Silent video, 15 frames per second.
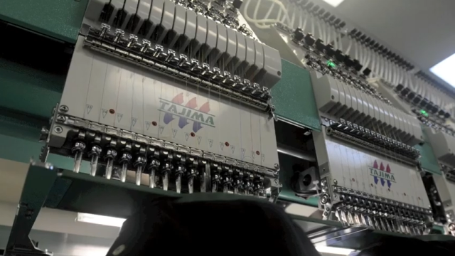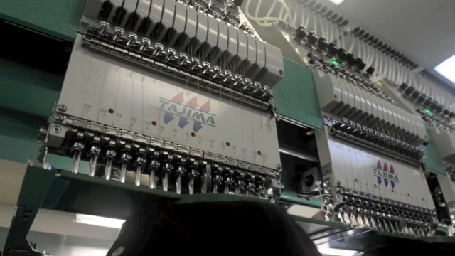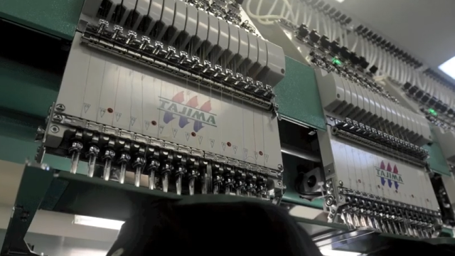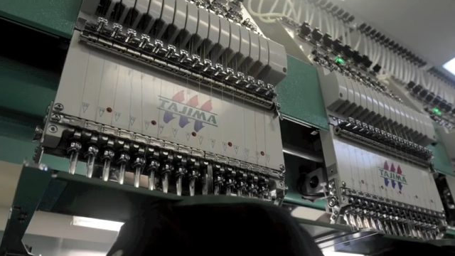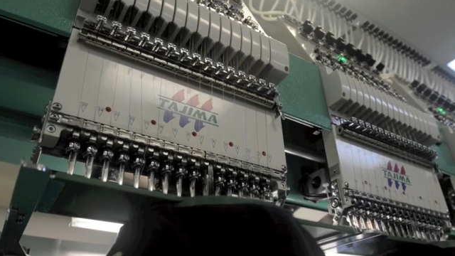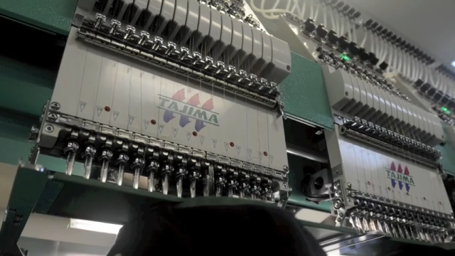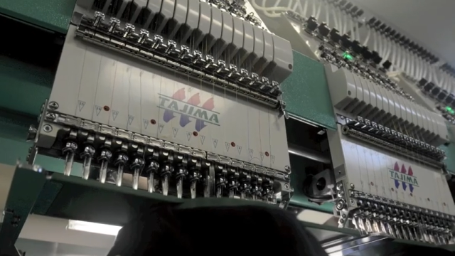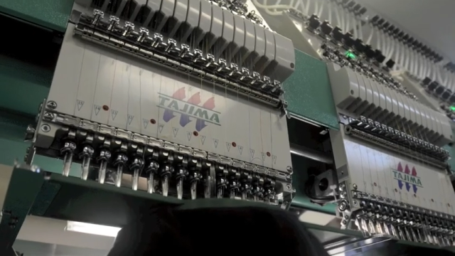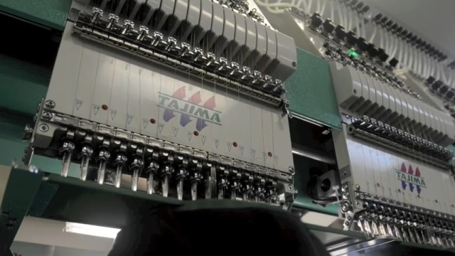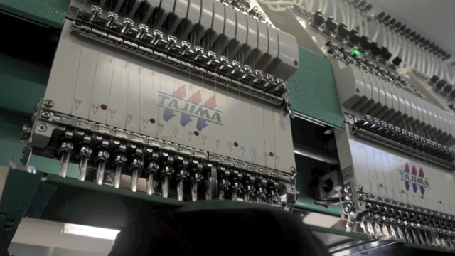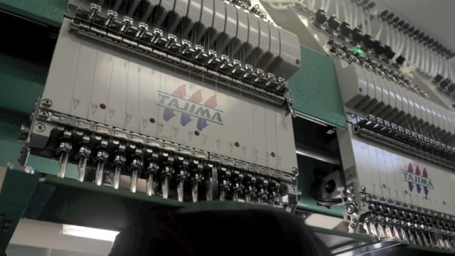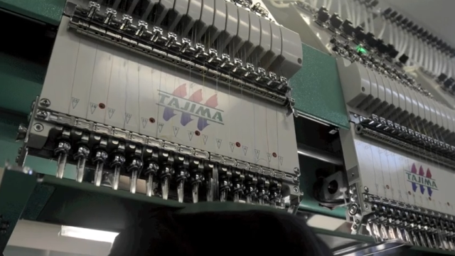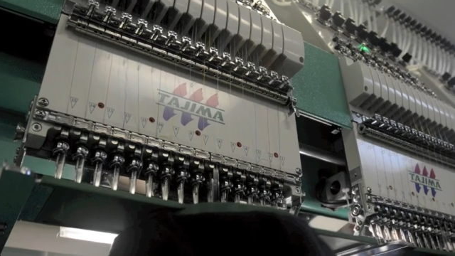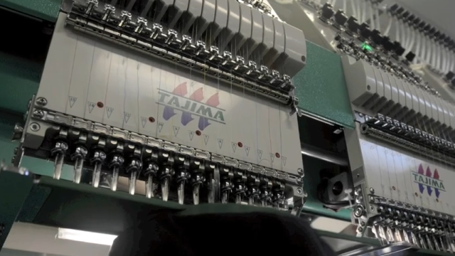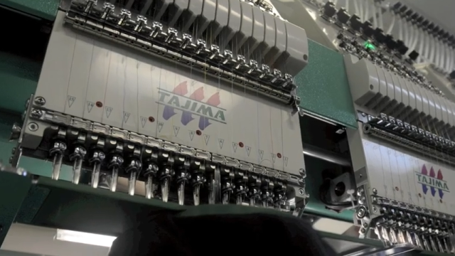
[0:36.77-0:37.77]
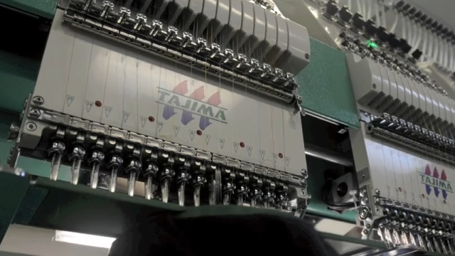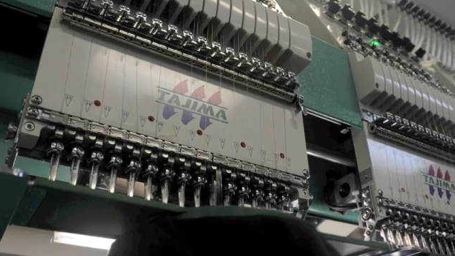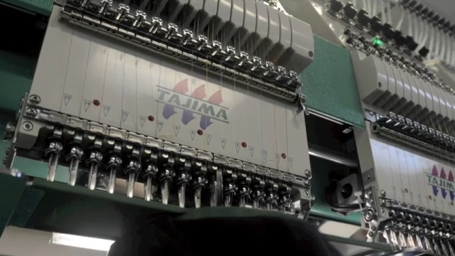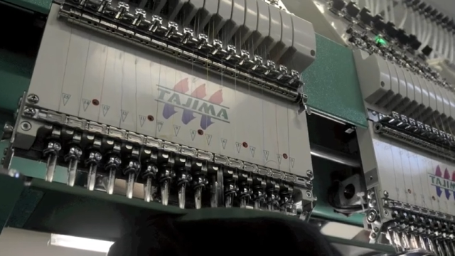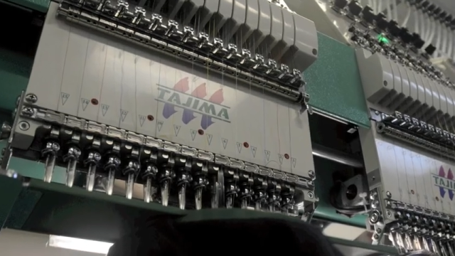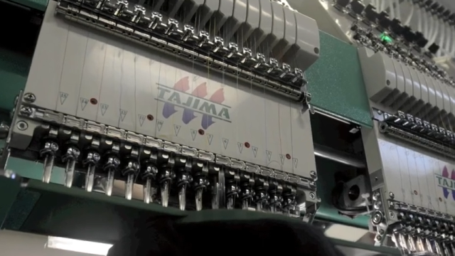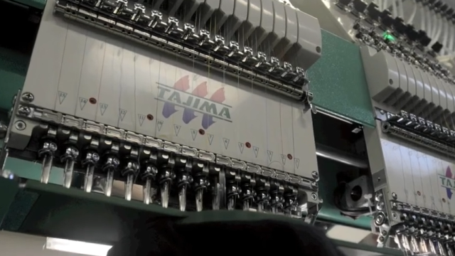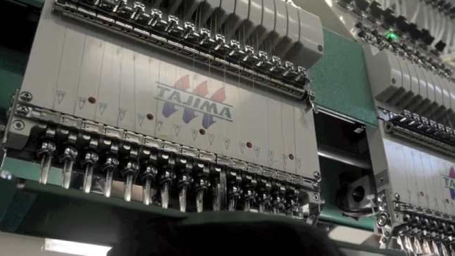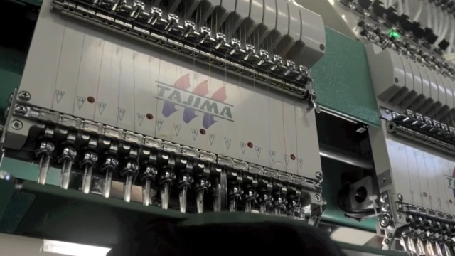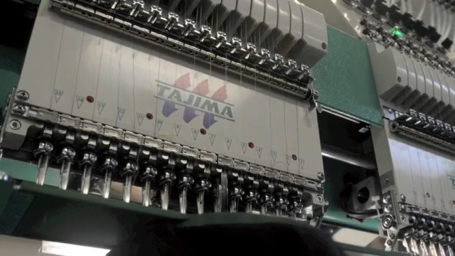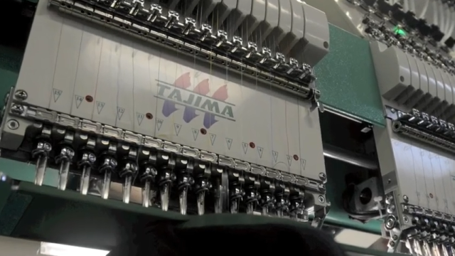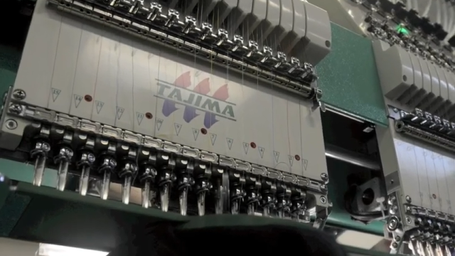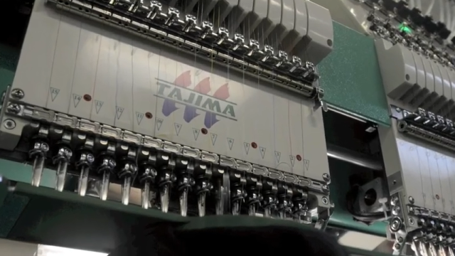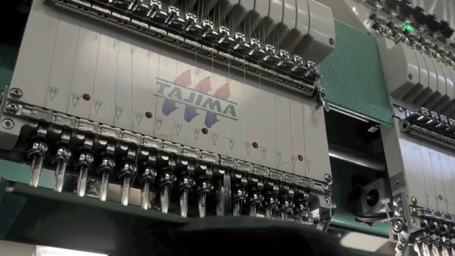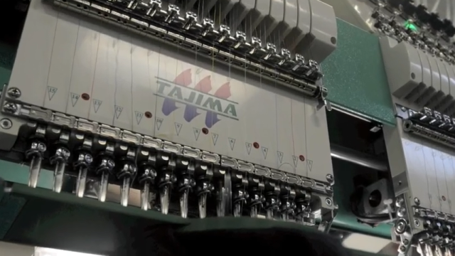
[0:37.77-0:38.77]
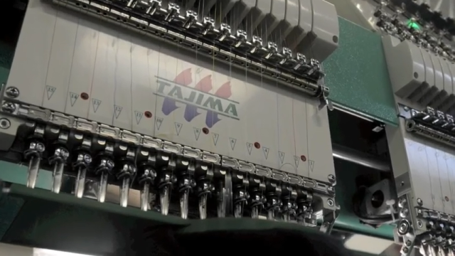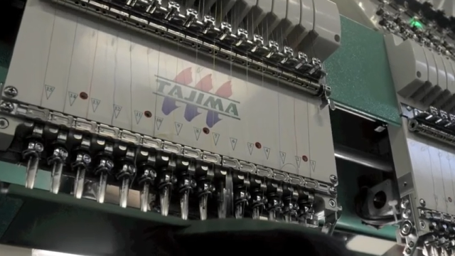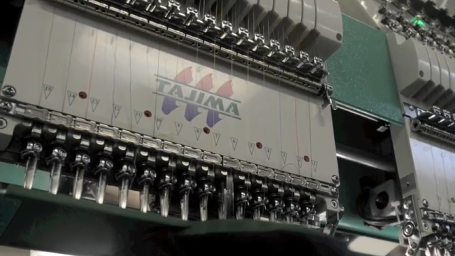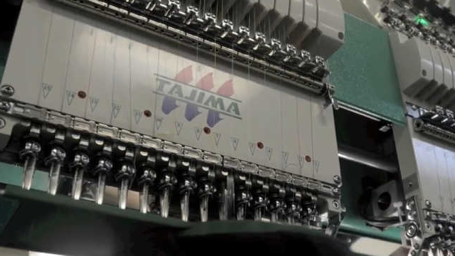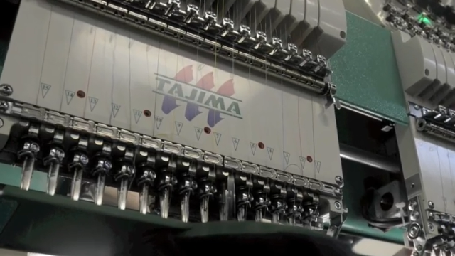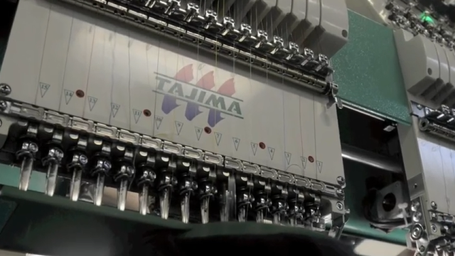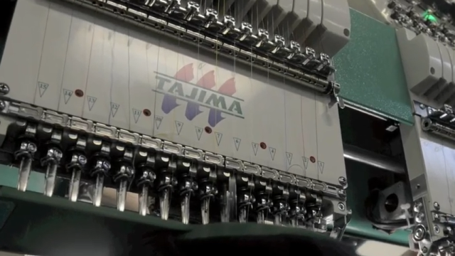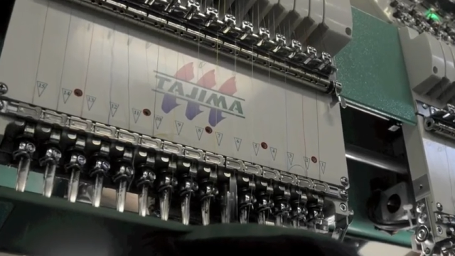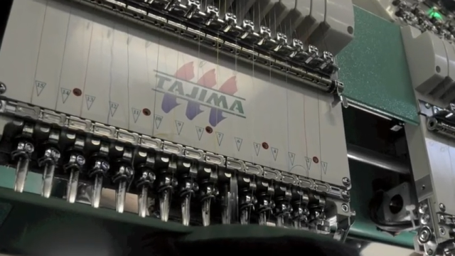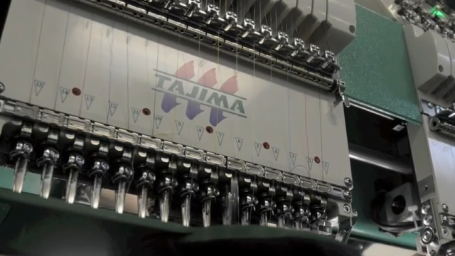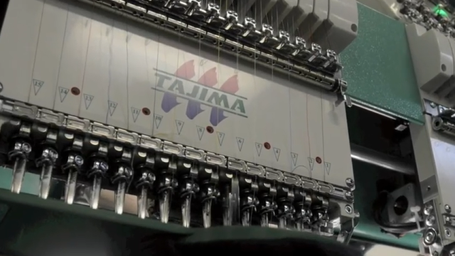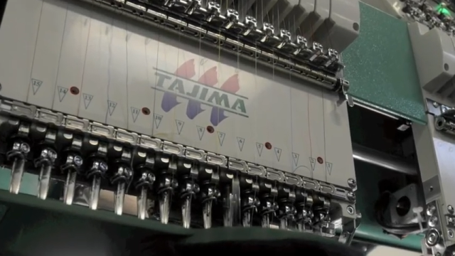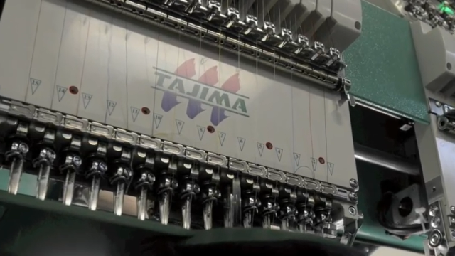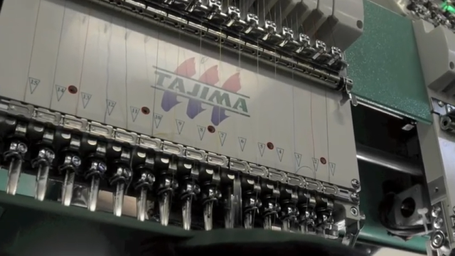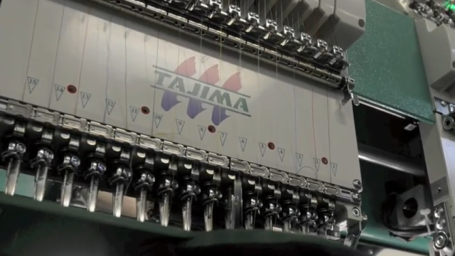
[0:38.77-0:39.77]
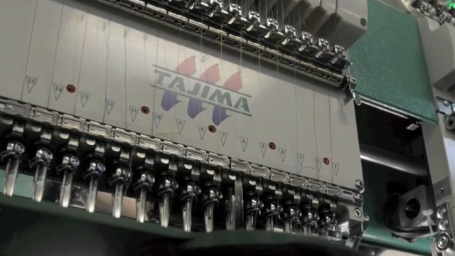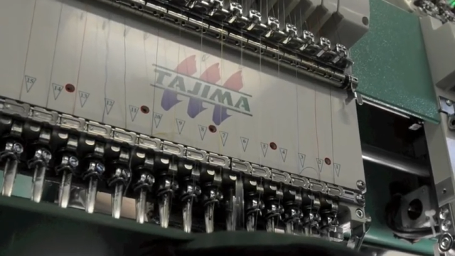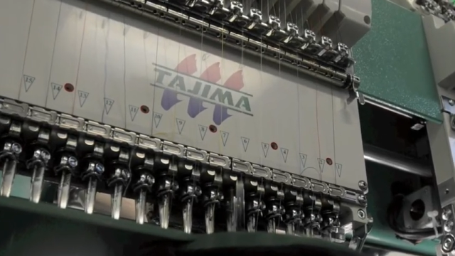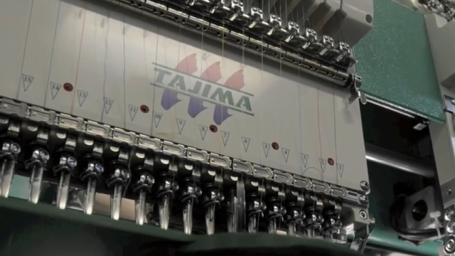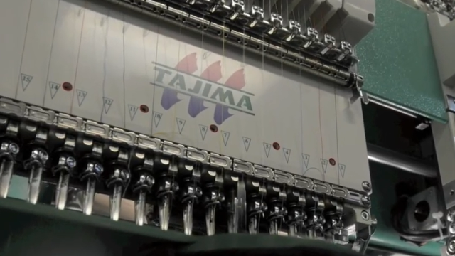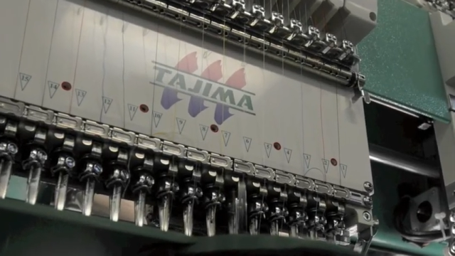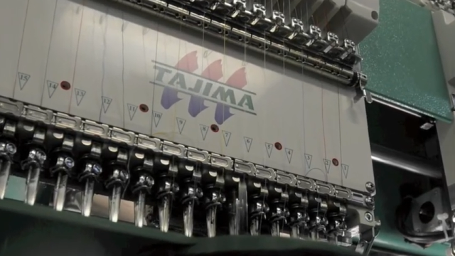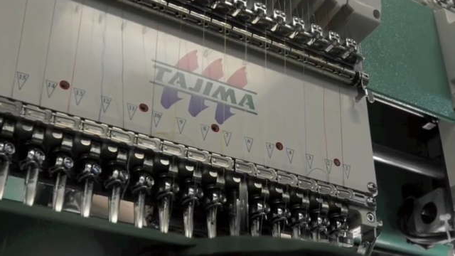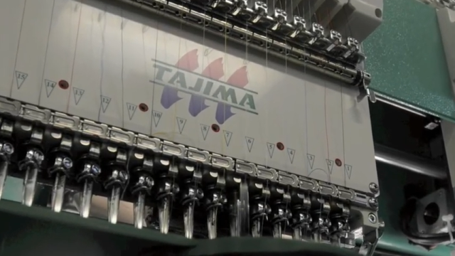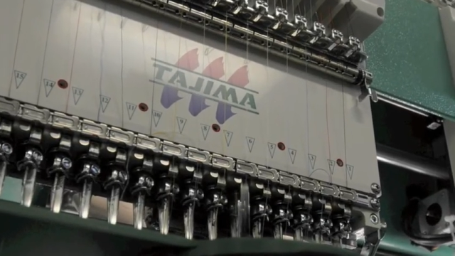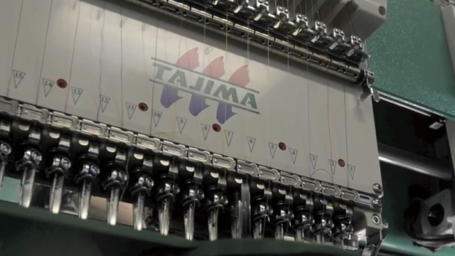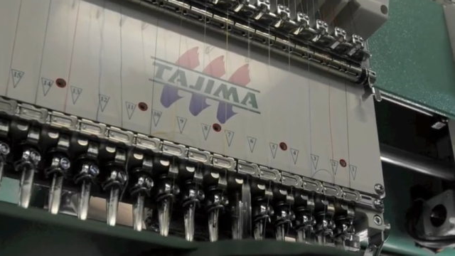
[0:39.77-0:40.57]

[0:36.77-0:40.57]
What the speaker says: No face is visible, so there are no lips to read.